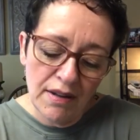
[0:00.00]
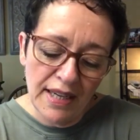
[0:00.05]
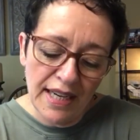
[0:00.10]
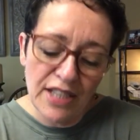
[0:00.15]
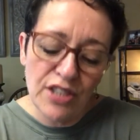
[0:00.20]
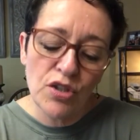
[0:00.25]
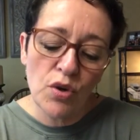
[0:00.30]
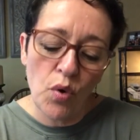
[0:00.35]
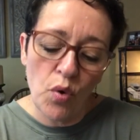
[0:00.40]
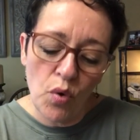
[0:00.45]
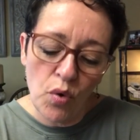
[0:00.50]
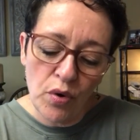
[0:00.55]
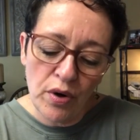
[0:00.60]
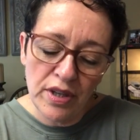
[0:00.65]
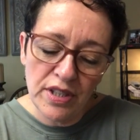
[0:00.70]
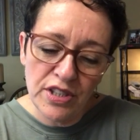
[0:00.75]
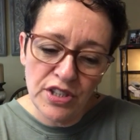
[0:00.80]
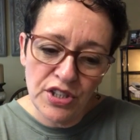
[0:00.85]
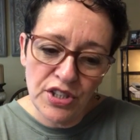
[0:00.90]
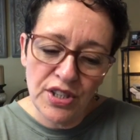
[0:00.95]
it's
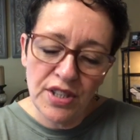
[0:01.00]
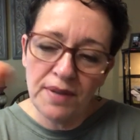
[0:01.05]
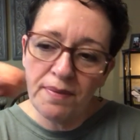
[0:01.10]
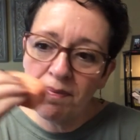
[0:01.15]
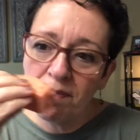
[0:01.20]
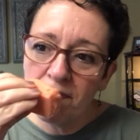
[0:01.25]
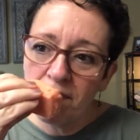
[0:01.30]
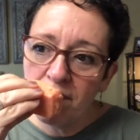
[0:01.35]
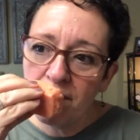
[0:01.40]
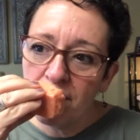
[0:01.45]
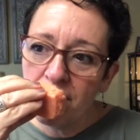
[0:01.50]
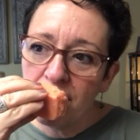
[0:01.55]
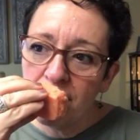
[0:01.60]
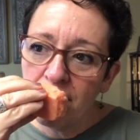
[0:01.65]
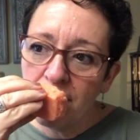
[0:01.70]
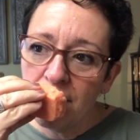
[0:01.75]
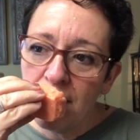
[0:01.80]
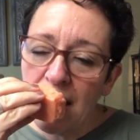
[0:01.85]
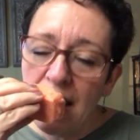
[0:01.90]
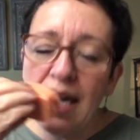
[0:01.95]
orange.
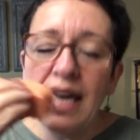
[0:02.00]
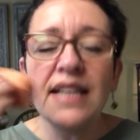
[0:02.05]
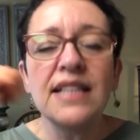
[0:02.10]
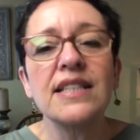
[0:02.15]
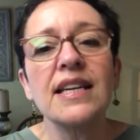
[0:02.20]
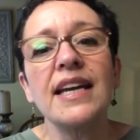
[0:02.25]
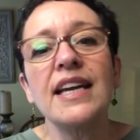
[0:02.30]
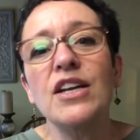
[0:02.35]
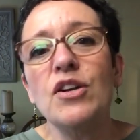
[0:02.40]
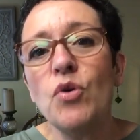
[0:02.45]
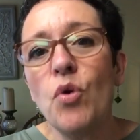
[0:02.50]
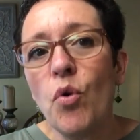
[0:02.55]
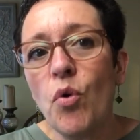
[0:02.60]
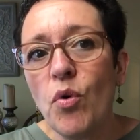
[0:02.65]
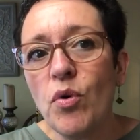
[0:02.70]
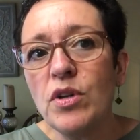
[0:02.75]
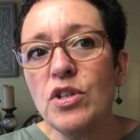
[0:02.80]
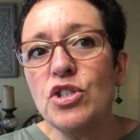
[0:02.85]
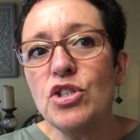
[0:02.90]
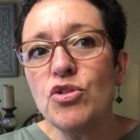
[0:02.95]
It's like an
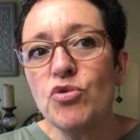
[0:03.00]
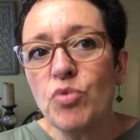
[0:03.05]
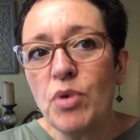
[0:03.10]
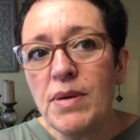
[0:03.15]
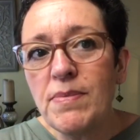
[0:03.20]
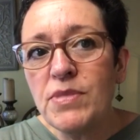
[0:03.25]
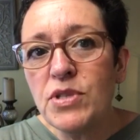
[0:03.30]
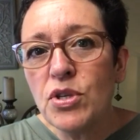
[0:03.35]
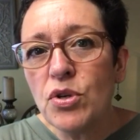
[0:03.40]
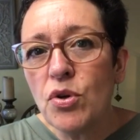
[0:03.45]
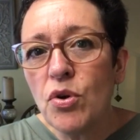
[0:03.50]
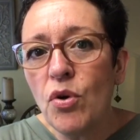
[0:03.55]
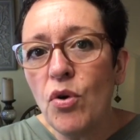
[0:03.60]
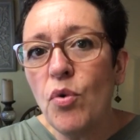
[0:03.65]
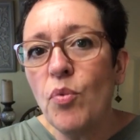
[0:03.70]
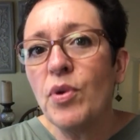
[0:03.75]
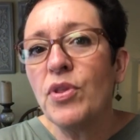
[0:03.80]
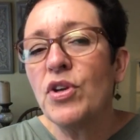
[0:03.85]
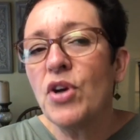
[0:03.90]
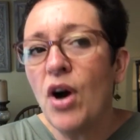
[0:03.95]
orange
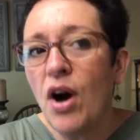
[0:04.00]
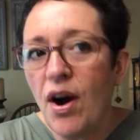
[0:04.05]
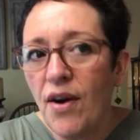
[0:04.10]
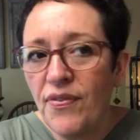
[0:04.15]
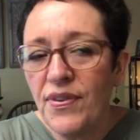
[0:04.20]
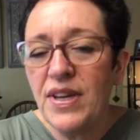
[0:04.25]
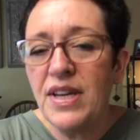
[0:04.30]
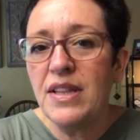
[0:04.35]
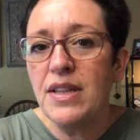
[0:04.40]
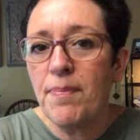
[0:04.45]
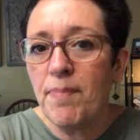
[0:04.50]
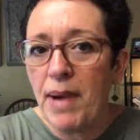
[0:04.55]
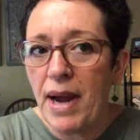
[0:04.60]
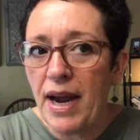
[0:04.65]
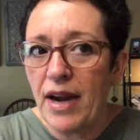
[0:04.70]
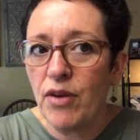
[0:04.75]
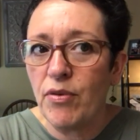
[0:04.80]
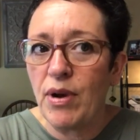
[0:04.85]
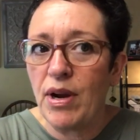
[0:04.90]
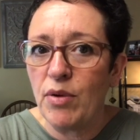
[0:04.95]
dreamsicle with coffee in the
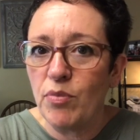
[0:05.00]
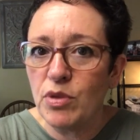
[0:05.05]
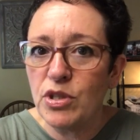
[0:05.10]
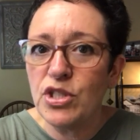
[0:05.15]
background,